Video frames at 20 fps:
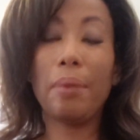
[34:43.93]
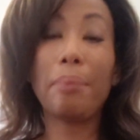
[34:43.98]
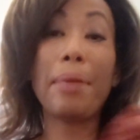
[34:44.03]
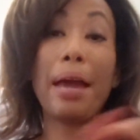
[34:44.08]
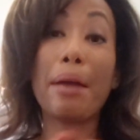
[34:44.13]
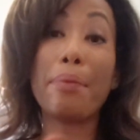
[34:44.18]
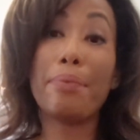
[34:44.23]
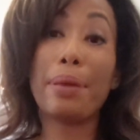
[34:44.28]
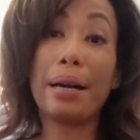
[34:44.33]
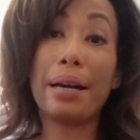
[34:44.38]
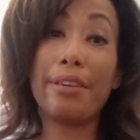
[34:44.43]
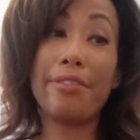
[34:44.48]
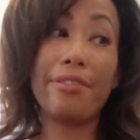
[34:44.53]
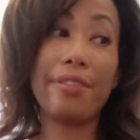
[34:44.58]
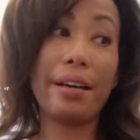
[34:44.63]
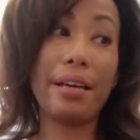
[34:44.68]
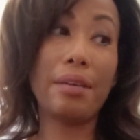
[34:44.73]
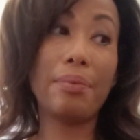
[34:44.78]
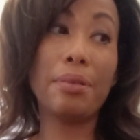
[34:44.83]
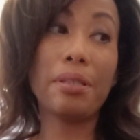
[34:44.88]
Magpie
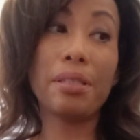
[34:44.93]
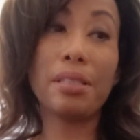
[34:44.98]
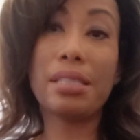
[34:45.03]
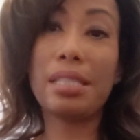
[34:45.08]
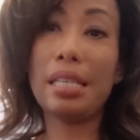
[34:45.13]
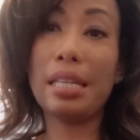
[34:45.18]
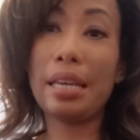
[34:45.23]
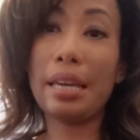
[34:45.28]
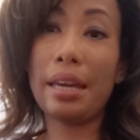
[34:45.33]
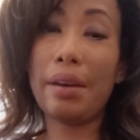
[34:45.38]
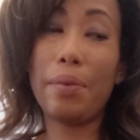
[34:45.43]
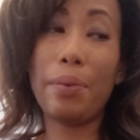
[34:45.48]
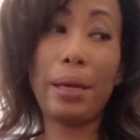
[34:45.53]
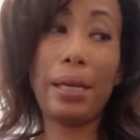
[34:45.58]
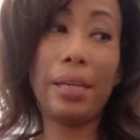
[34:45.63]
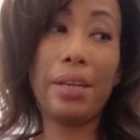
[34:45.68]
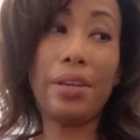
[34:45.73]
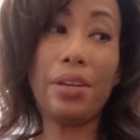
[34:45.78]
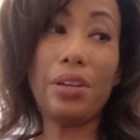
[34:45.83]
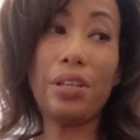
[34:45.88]
Fibers DK
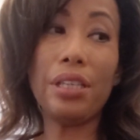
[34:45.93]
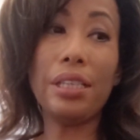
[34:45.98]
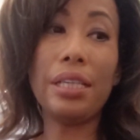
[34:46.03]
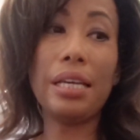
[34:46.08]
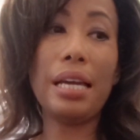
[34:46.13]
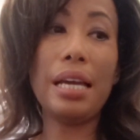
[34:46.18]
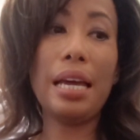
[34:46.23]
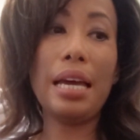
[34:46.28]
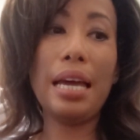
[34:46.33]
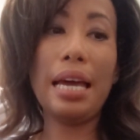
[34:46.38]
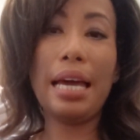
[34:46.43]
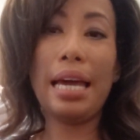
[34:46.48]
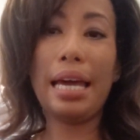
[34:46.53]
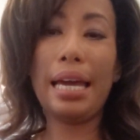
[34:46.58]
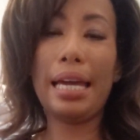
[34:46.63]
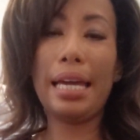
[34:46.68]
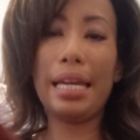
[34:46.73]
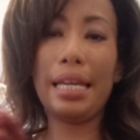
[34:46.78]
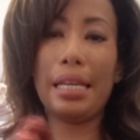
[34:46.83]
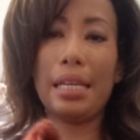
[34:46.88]
weight yarn,
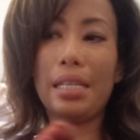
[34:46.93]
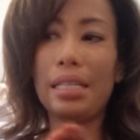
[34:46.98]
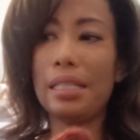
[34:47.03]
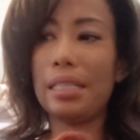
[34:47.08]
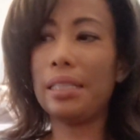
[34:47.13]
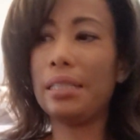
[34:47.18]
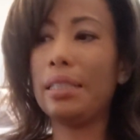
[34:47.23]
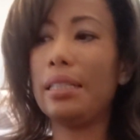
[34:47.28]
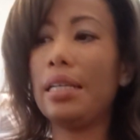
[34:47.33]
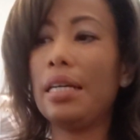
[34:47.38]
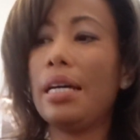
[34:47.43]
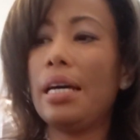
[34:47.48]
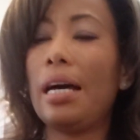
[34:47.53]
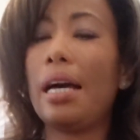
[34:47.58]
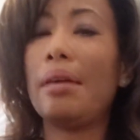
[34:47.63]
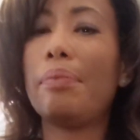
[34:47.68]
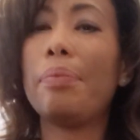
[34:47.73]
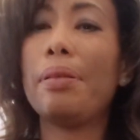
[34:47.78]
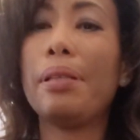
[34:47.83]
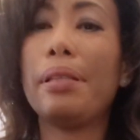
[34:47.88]
and
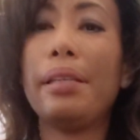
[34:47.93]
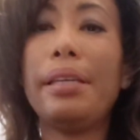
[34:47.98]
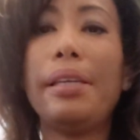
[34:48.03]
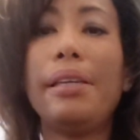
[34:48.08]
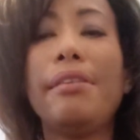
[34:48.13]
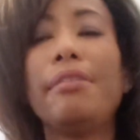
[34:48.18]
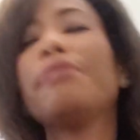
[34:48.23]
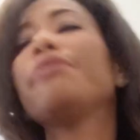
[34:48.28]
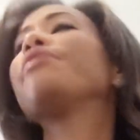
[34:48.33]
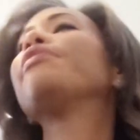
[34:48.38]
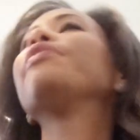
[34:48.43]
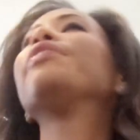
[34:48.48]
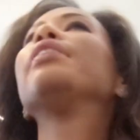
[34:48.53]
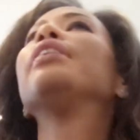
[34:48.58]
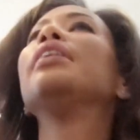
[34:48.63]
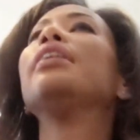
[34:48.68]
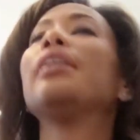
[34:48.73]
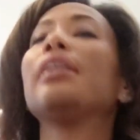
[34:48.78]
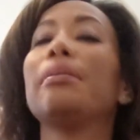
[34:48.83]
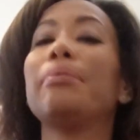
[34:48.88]
I believe,
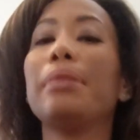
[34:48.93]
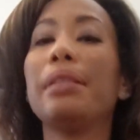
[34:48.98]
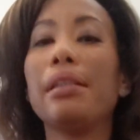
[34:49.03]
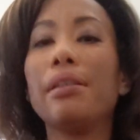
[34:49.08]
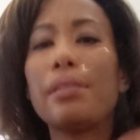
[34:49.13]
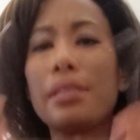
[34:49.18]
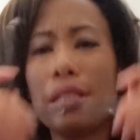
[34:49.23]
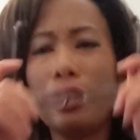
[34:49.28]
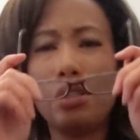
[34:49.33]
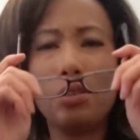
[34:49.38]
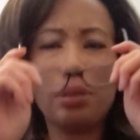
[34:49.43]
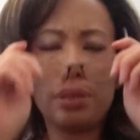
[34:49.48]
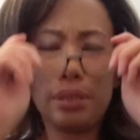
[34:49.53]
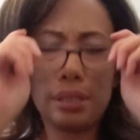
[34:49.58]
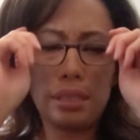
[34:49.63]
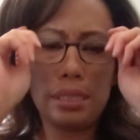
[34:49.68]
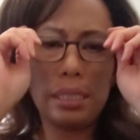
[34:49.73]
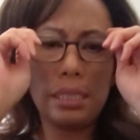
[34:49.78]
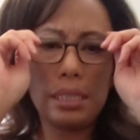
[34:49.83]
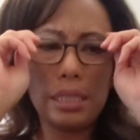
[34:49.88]
I'll send you all
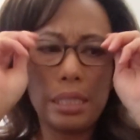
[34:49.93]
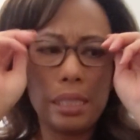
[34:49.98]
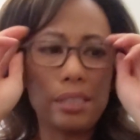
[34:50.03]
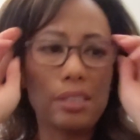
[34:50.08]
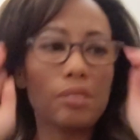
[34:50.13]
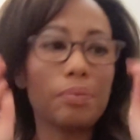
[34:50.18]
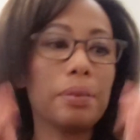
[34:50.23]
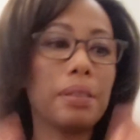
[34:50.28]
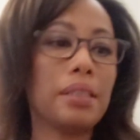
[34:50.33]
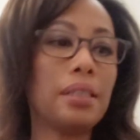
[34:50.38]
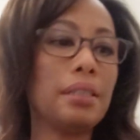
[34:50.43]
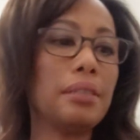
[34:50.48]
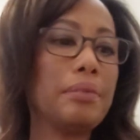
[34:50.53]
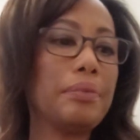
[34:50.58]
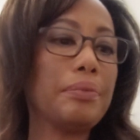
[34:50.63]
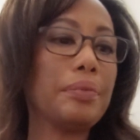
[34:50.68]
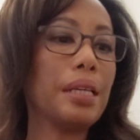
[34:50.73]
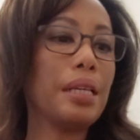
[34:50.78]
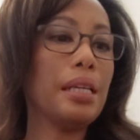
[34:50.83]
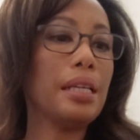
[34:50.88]
the details, but
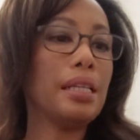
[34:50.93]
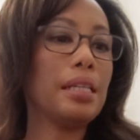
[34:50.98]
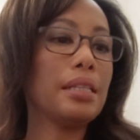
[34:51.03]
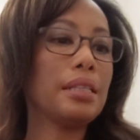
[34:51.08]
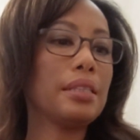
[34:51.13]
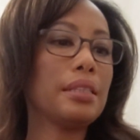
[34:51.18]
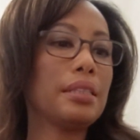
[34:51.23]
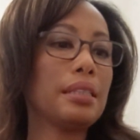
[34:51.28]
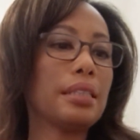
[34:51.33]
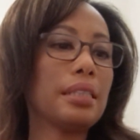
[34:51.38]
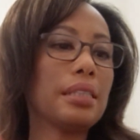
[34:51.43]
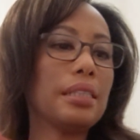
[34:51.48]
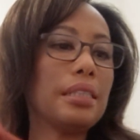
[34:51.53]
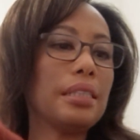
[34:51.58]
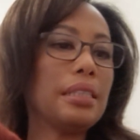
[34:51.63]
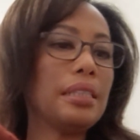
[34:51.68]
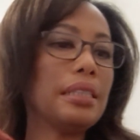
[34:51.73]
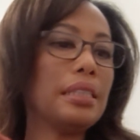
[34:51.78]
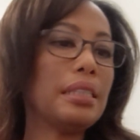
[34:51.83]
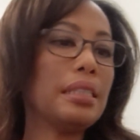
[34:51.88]
The
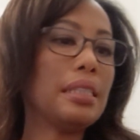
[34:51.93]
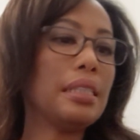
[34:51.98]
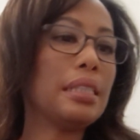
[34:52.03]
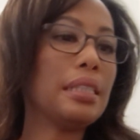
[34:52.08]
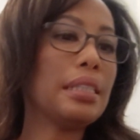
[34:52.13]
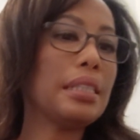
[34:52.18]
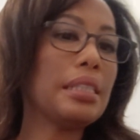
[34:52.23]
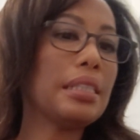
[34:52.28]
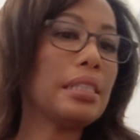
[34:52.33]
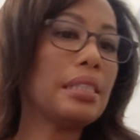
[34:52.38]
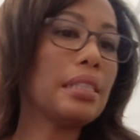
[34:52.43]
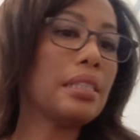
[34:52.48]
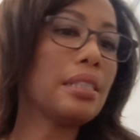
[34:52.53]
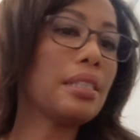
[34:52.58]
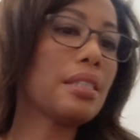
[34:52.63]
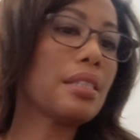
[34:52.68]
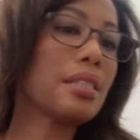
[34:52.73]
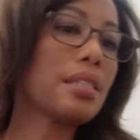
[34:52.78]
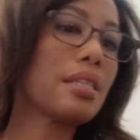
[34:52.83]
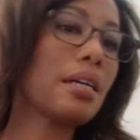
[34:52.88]
color
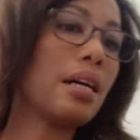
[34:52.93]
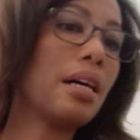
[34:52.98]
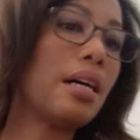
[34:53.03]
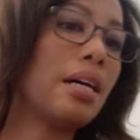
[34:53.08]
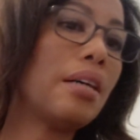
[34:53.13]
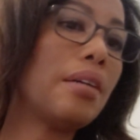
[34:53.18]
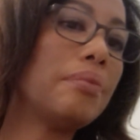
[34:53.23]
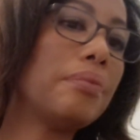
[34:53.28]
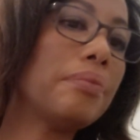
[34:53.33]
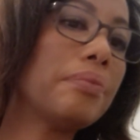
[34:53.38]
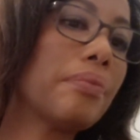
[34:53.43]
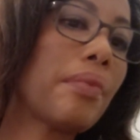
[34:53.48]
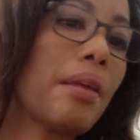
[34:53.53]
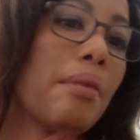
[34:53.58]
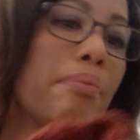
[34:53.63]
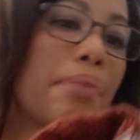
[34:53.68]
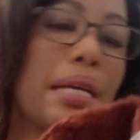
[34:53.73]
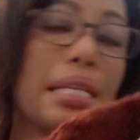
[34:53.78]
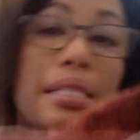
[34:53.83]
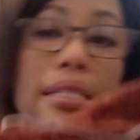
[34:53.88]
is
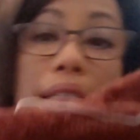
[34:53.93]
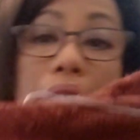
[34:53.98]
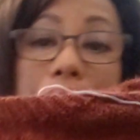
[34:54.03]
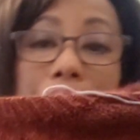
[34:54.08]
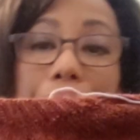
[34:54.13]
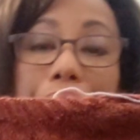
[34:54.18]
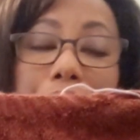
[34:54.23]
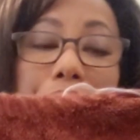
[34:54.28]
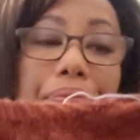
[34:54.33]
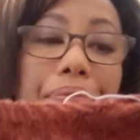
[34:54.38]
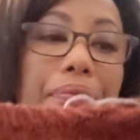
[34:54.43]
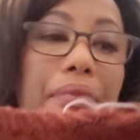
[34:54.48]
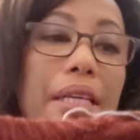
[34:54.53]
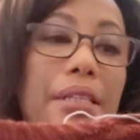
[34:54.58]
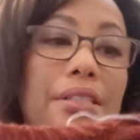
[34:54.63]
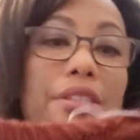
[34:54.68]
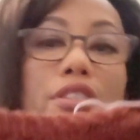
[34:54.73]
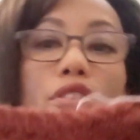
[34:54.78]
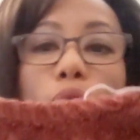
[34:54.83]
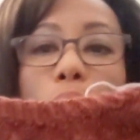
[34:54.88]
Mesa,
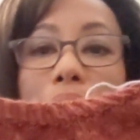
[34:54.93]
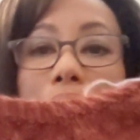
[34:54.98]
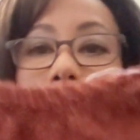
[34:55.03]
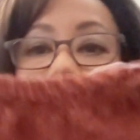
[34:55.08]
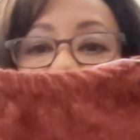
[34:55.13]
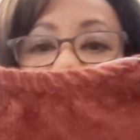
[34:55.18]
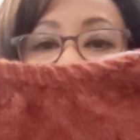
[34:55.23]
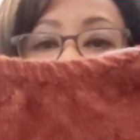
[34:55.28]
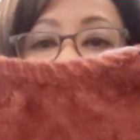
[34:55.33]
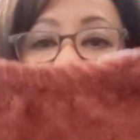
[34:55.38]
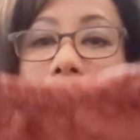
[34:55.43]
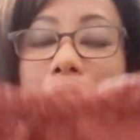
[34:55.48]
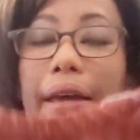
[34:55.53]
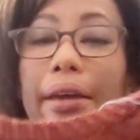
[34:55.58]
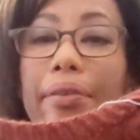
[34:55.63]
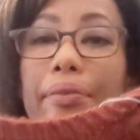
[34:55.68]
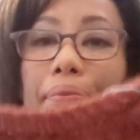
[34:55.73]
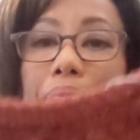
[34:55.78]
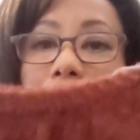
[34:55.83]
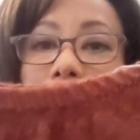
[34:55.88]
and it's Swanky
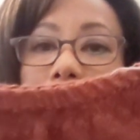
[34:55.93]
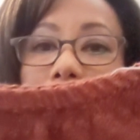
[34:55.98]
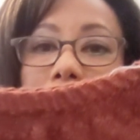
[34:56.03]
DK.